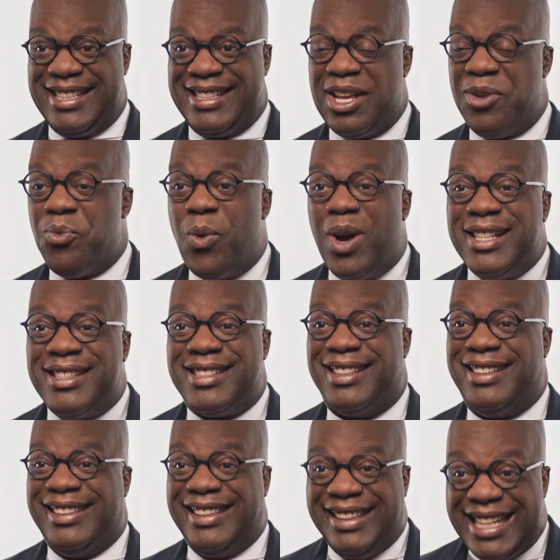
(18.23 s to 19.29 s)
I said, What's
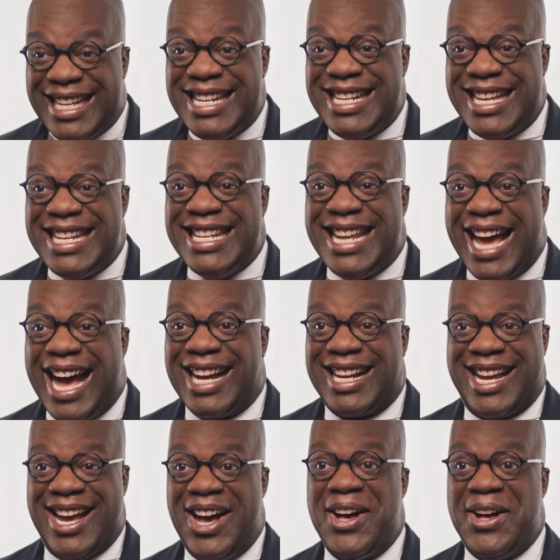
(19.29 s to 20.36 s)

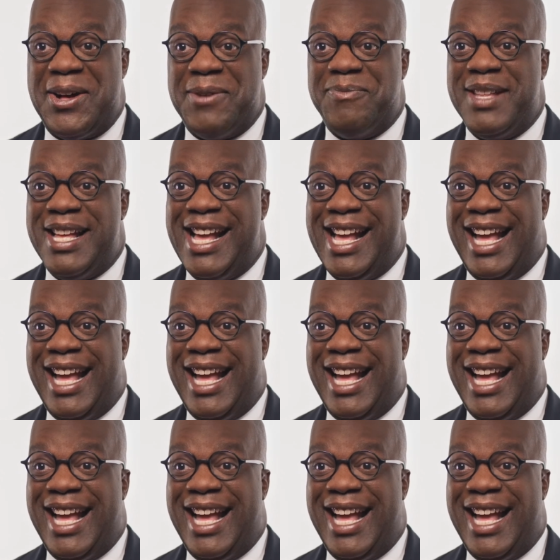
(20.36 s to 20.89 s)
lynda.com?